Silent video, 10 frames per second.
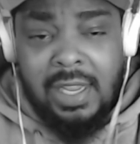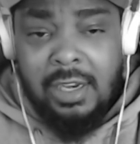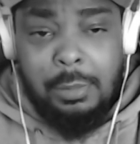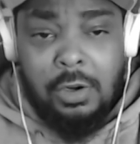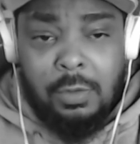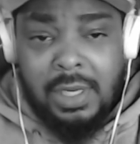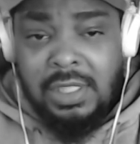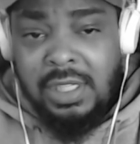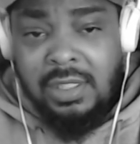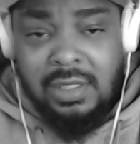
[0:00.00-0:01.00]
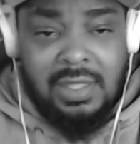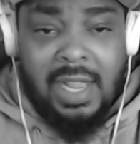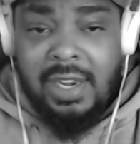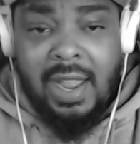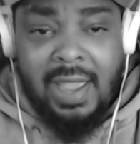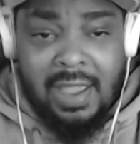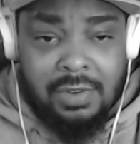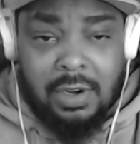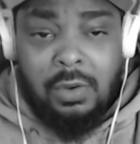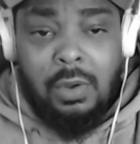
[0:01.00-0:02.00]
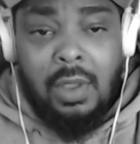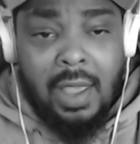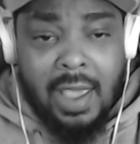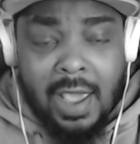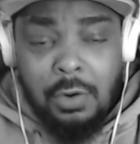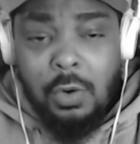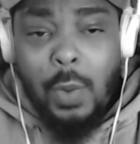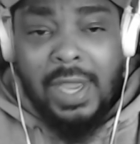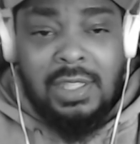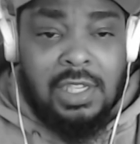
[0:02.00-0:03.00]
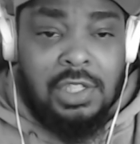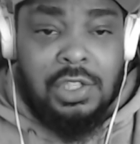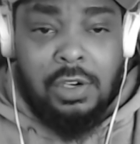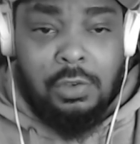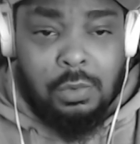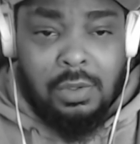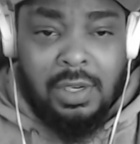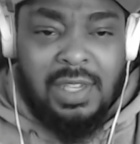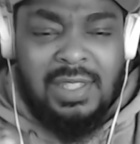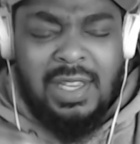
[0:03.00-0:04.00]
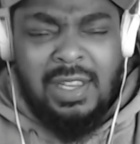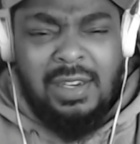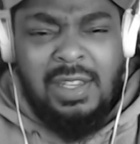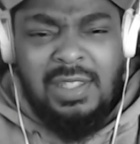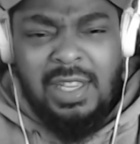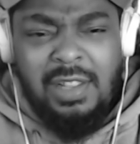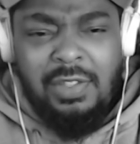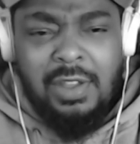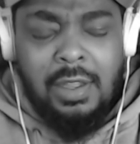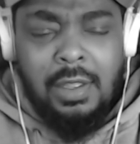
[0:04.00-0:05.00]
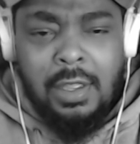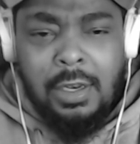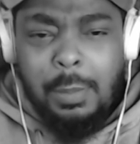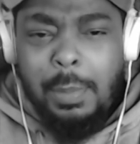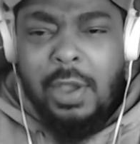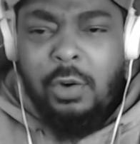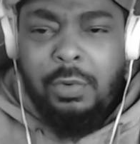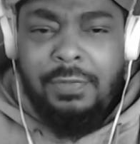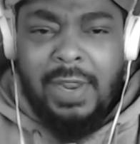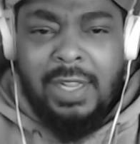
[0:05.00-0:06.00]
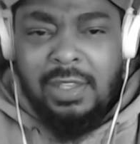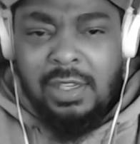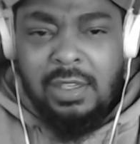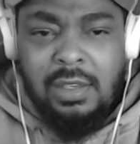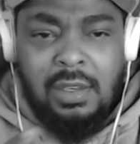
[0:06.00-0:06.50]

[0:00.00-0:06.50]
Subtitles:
in the middle of my chest because I did not have it on. I had on a white T-shirt, and he said he seen the metal reflecting.